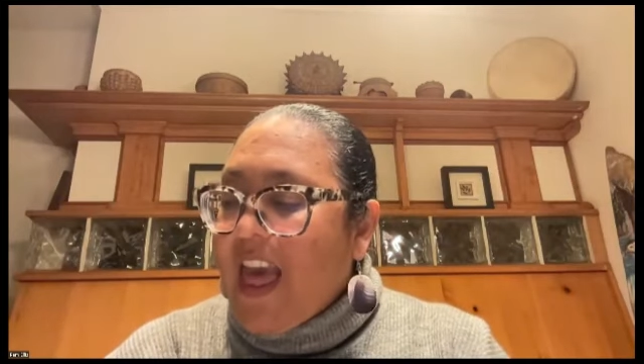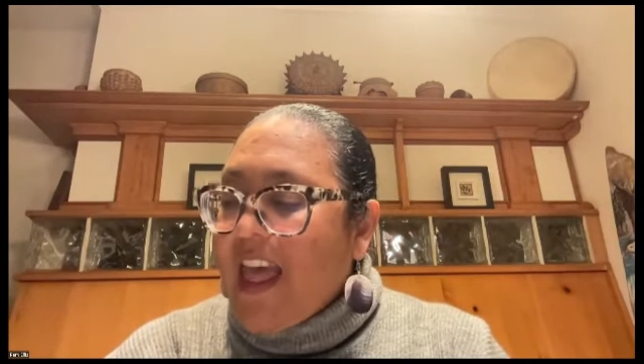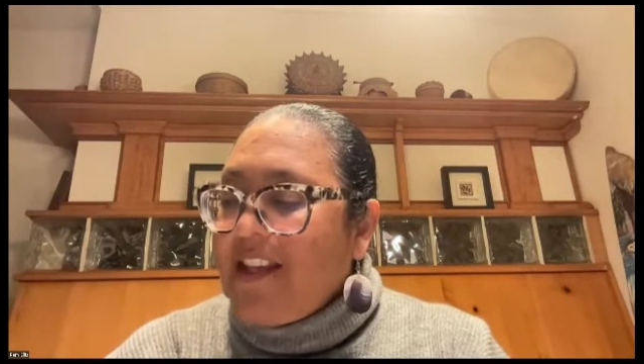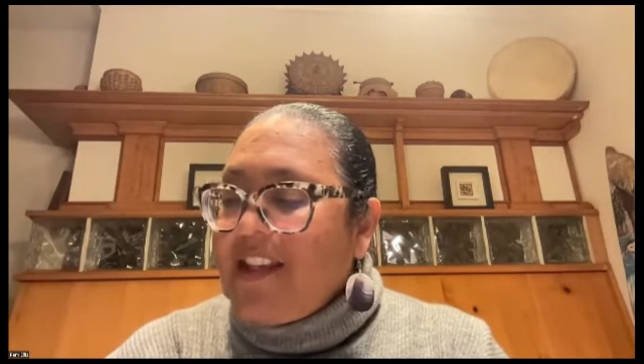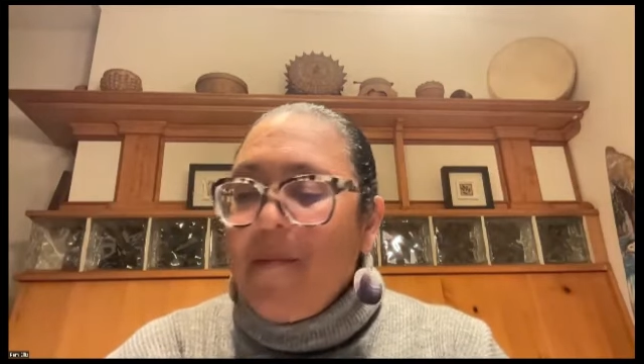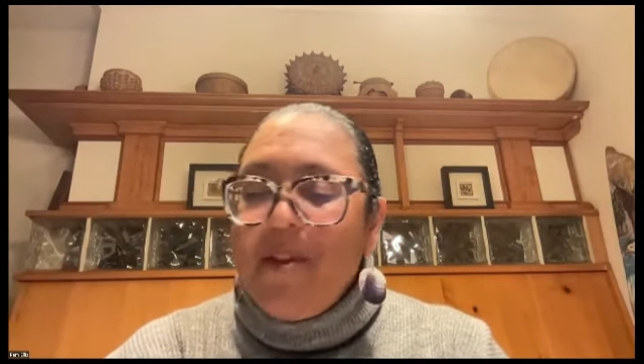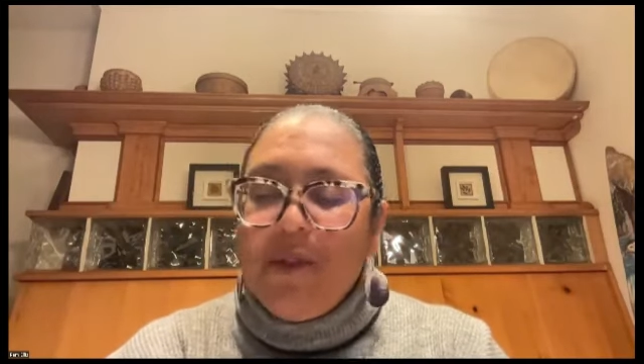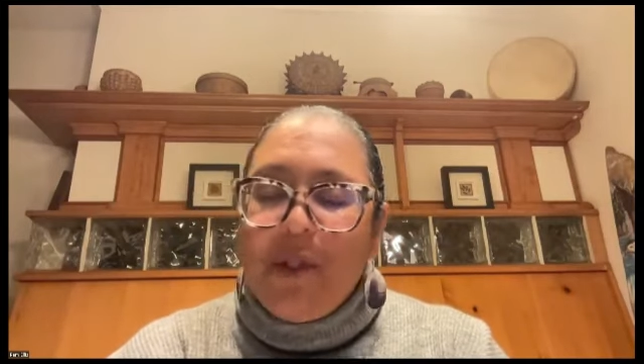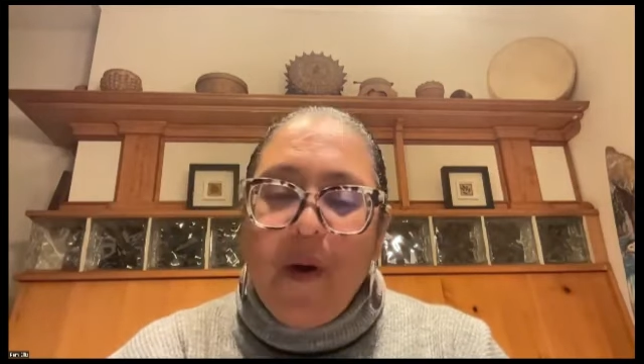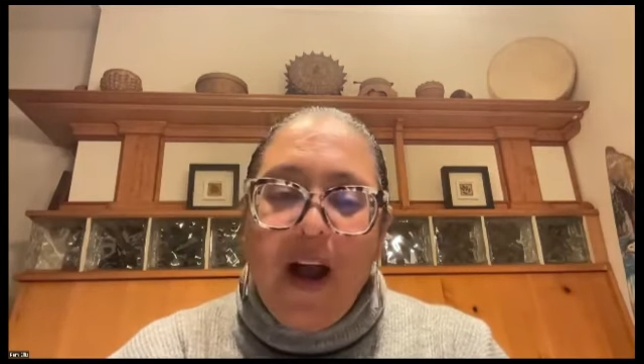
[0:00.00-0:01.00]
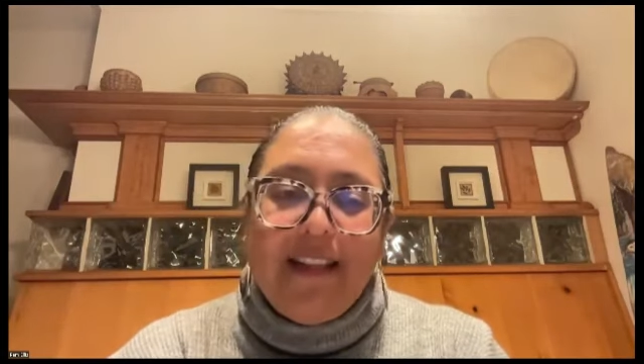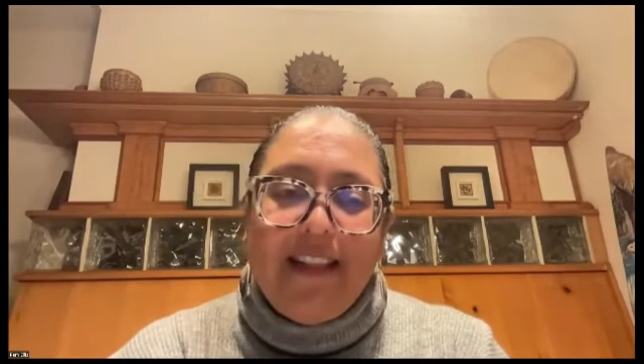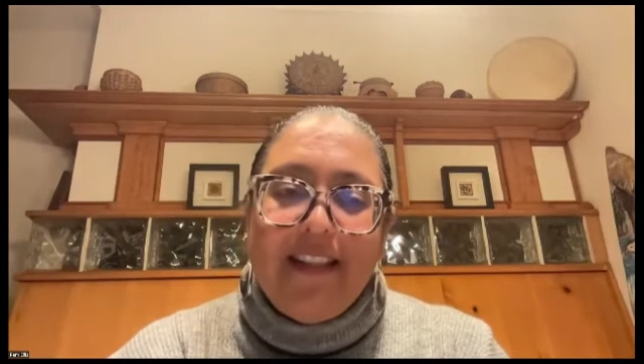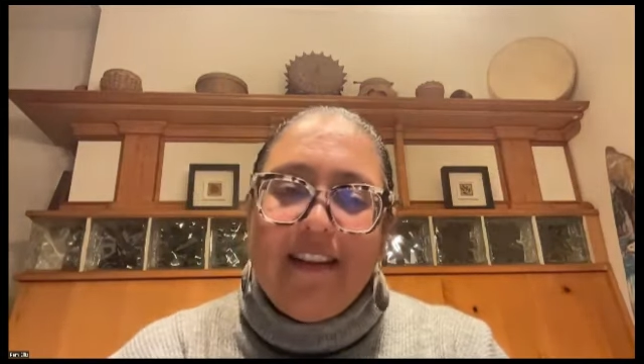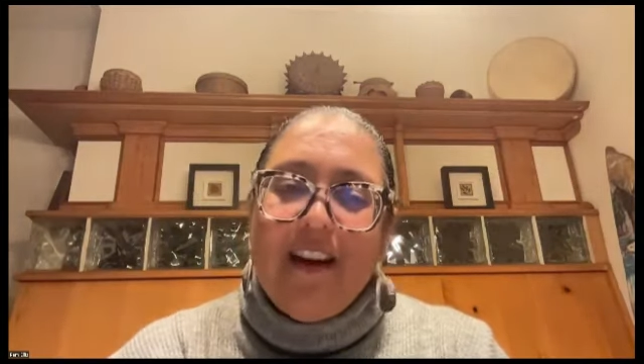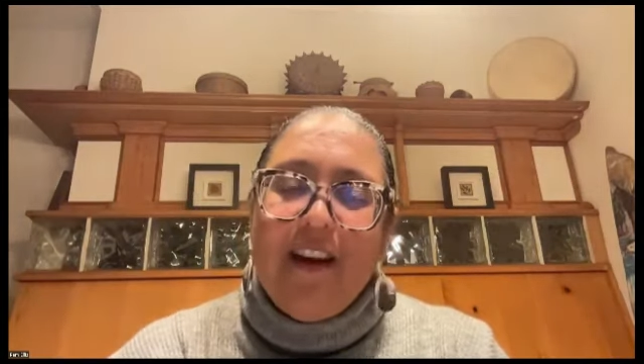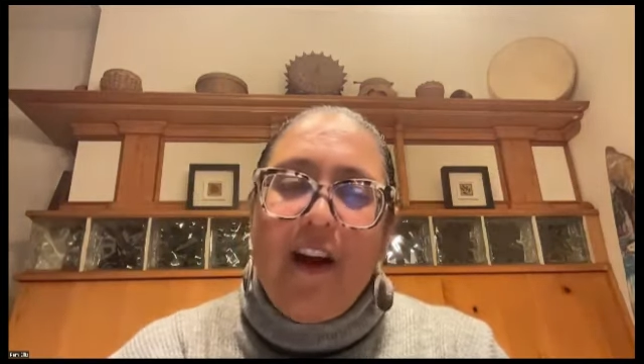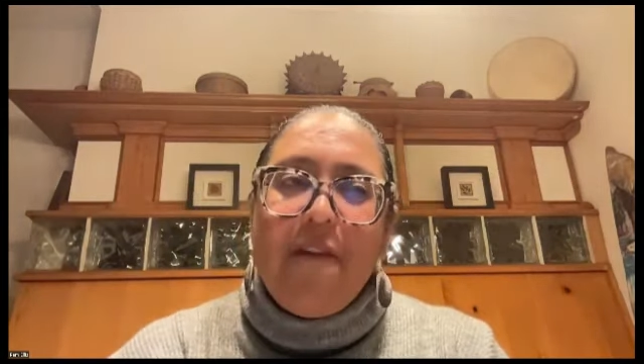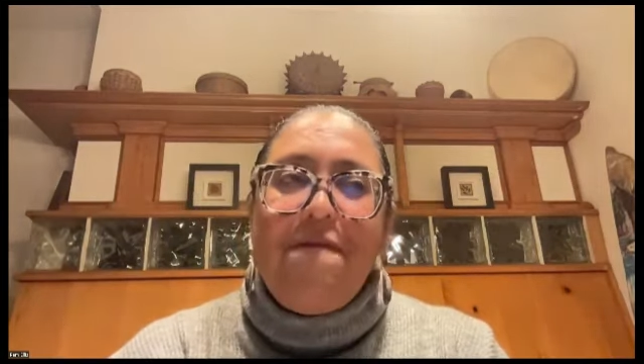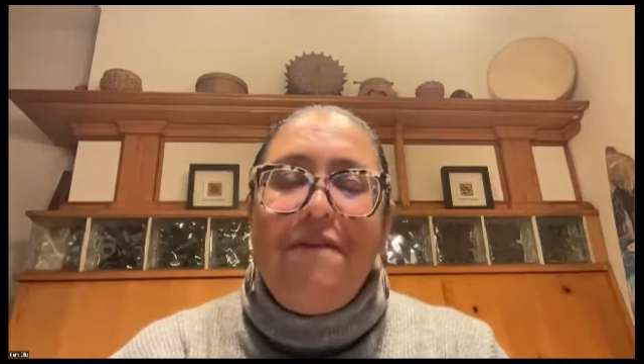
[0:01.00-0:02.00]
some of the responses are
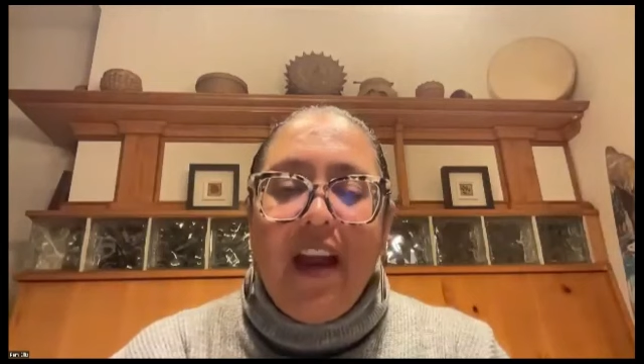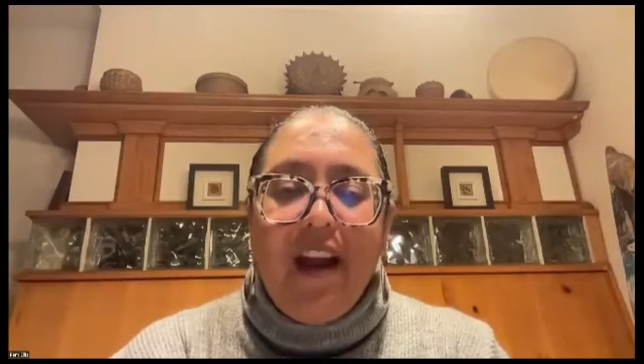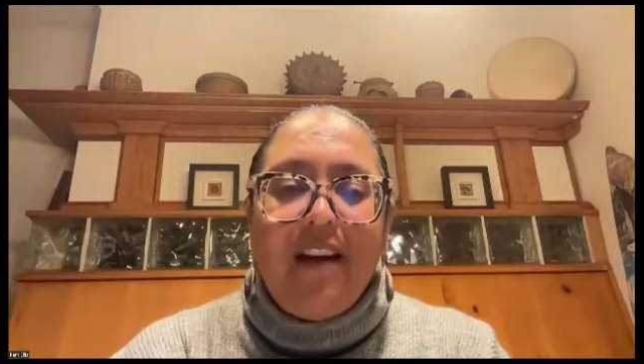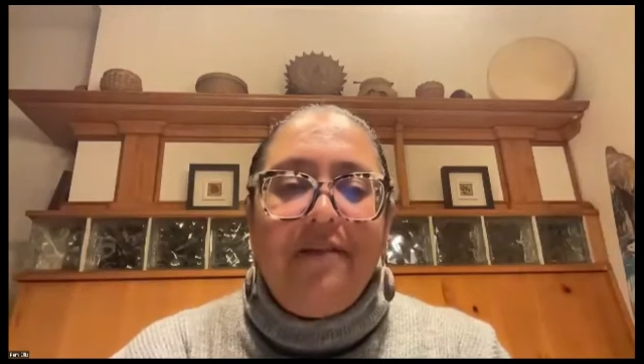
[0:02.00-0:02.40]
very,